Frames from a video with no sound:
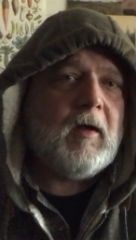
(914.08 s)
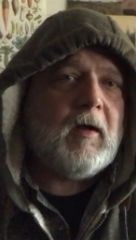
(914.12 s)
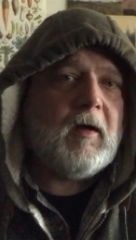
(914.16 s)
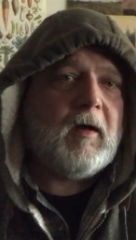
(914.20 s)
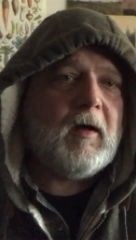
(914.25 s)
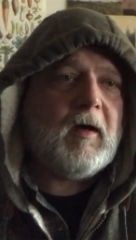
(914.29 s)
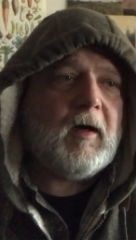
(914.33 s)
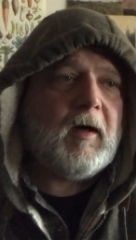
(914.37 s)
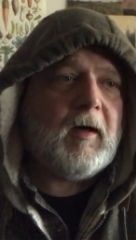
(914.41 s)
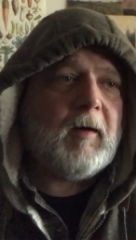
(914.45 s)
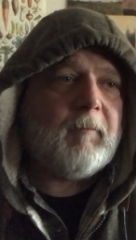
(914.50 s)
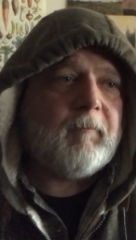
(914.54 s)

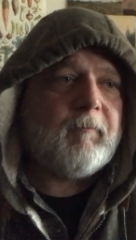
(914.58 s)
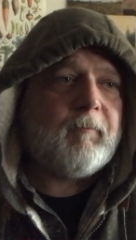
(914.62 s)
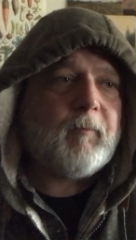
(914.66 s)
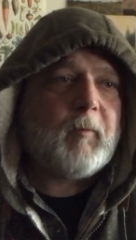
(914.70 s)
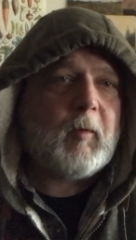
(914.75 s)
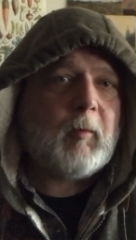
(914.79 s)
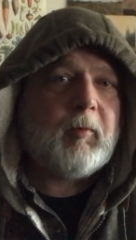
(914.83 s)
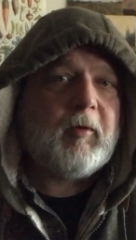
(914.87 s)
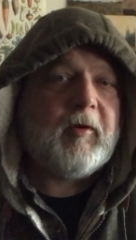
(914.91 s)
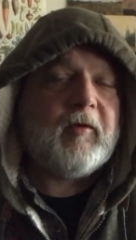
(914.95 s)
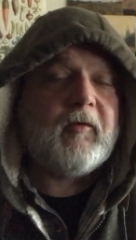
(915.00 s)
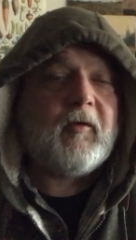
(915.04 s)
um,
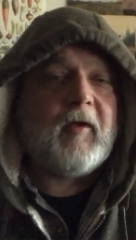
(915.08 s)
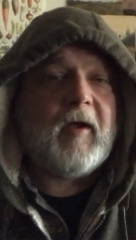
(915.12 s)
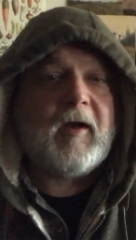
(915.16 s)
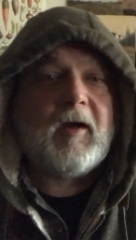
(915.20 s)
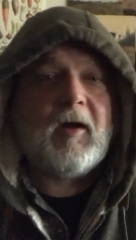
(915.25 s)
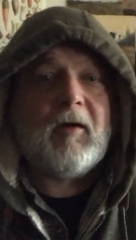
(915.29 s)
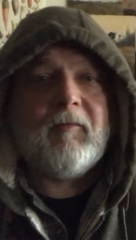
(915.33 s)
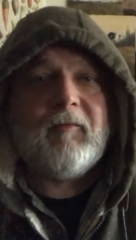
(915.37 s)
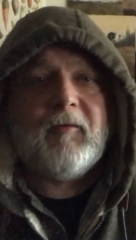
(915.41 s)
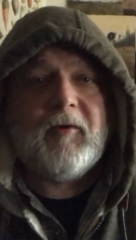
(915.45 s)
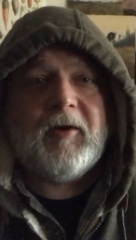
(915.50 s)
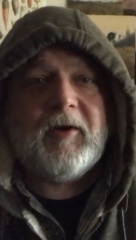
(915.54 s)
please
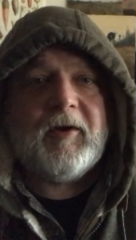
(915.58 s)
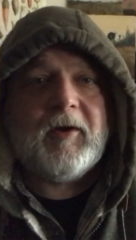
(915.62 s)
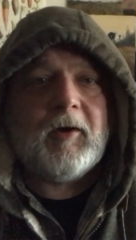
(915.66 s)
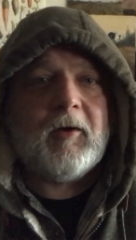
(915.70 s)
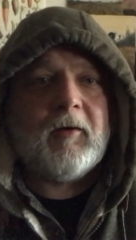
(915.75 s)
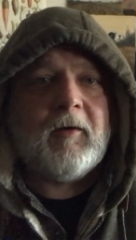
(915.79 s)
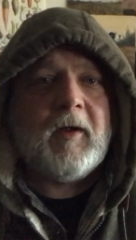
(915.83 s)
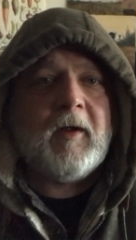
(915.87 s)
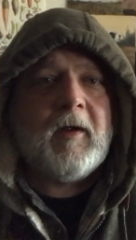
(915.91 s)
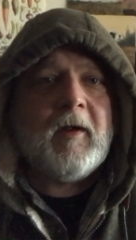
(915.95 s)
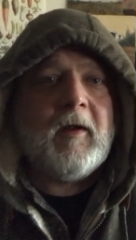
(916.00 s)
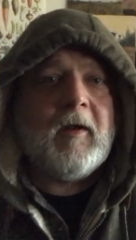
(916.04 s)
like our
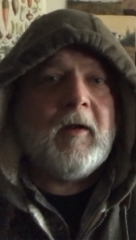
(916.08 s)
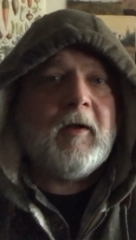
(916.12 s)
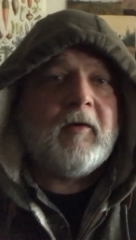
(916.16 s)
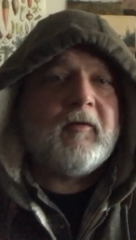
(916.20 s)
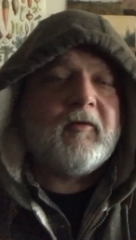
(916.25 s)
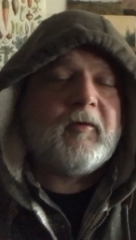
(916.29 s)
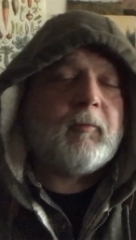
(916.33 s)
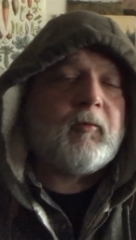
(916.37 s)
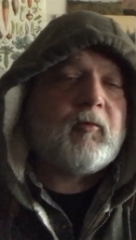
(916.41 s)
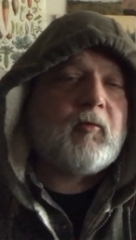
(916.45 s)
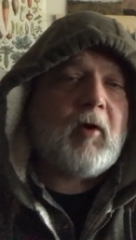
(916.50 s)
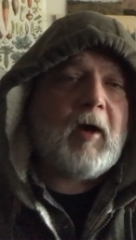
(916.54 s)
video.
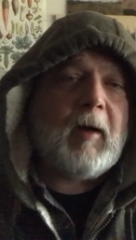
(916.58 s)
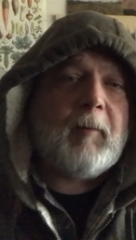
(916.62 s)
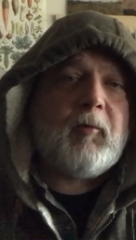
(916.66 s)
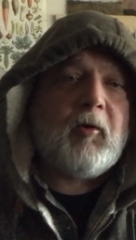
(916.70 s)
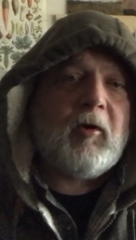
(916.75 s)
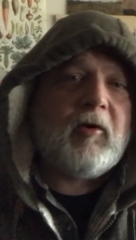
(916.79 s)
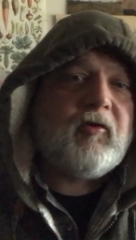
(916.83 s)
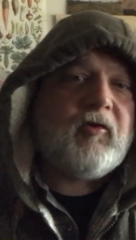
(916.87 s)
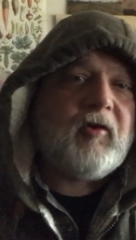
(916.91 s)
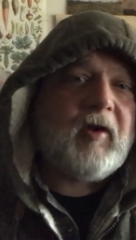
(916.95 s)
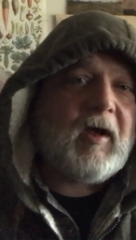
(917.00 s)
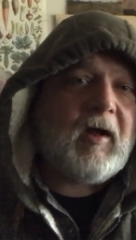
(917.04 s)
Subscribe
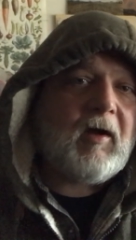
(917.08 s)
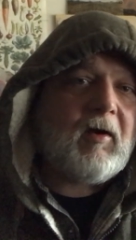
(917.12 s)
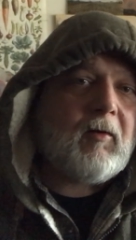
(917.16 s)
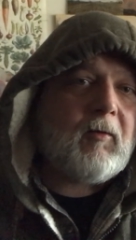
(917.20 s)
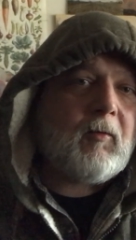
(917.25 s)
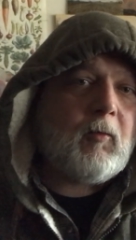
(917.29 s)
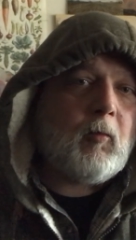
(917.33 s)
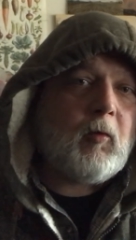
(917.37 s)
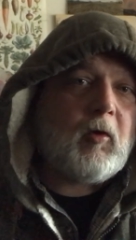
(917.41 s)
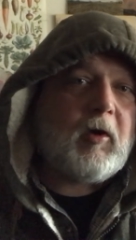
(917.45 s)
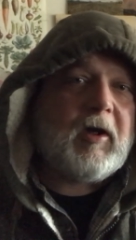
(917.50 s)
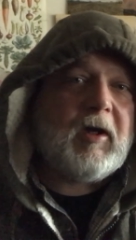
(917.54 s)
to our
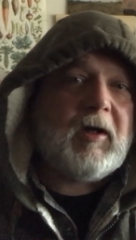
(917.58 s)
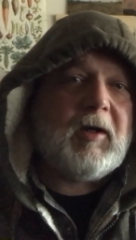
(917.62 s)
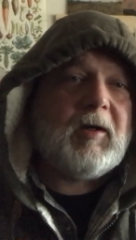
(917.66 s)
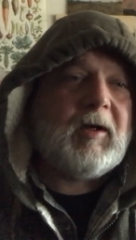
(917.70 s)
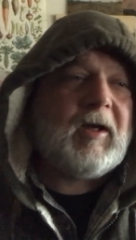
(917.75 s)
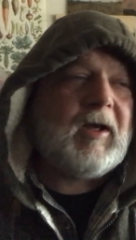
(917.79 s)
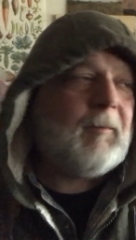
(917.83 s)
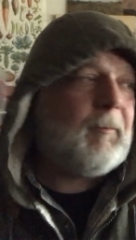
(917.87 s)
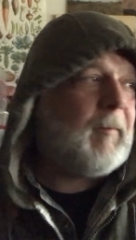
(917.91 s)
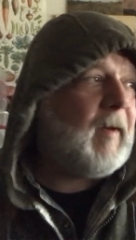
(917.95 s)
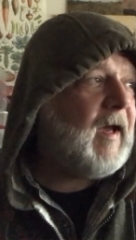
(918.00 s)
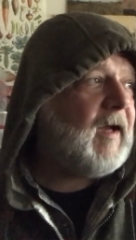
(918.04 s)
channel. We're getting to
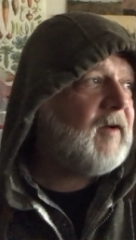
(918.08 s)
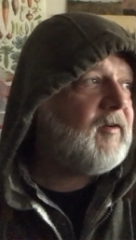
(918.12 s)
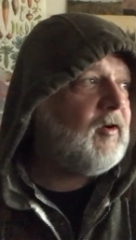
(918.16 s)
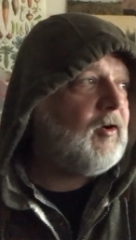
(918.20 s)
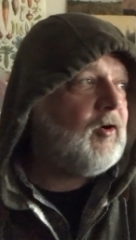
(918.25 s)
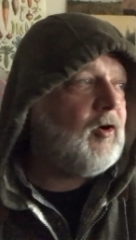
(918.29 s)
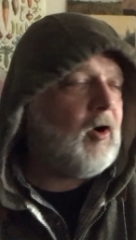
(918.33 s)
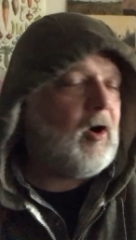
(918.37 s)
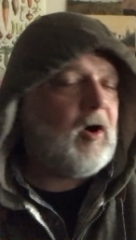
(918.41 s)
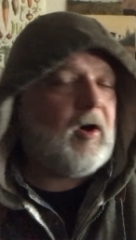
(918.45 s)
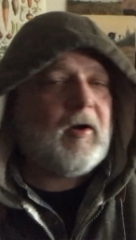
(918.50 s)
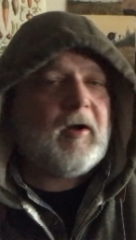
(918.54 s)
get back to
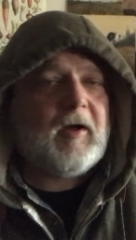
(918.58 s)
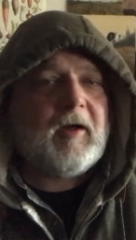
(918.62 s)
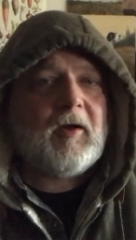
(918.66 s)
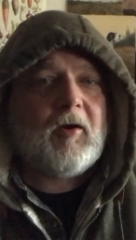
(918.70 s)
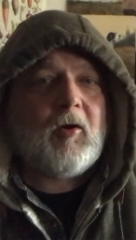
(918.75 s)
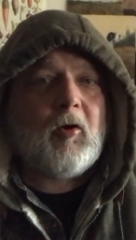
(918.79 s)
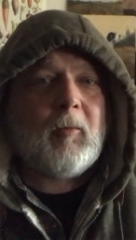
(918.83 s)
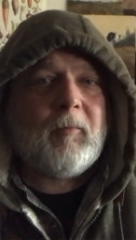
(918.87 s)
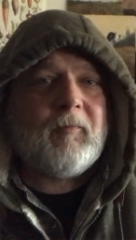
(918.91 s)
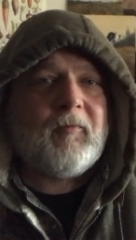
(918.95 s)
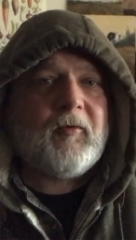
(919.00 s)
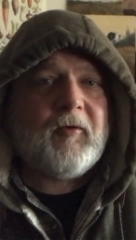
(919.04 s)
gardening
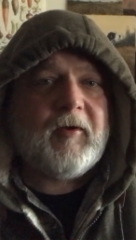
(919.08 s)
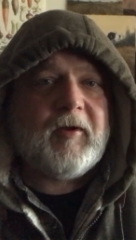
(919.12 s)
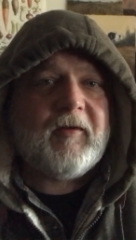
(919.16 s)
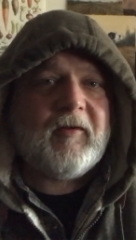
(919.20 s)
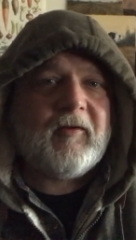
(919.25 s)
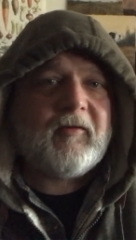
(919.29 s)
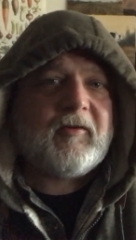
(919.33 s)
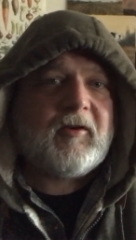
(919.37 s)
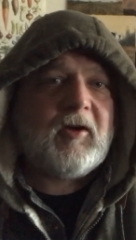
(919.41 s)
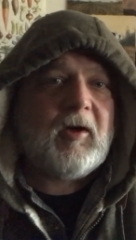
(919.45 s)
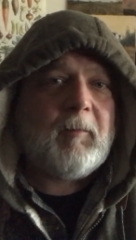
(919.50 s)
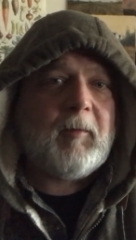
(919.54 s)
hopefully
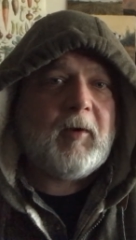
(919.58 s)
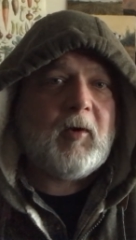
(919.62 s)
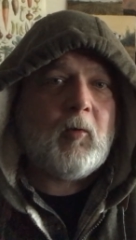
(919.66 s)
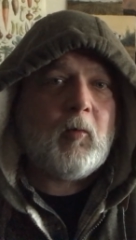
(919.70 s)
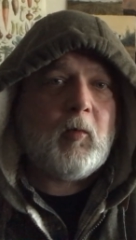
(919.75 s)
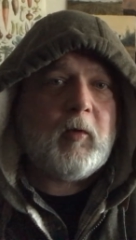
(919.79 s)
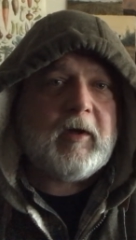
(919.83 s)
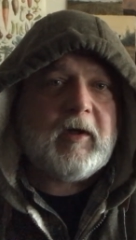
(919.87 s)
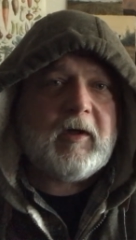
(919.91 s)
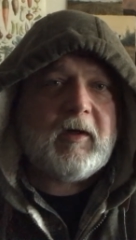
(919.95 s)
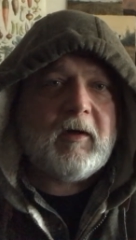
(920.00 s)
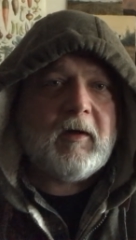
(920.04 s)
this
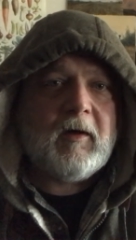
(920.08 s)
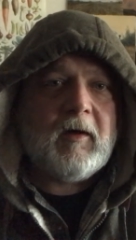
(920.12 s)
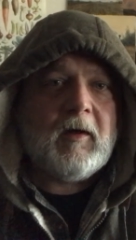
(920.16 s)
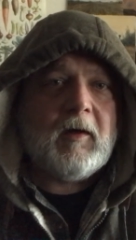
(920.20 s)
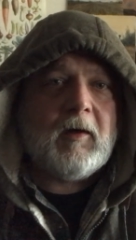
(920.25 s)
coming week.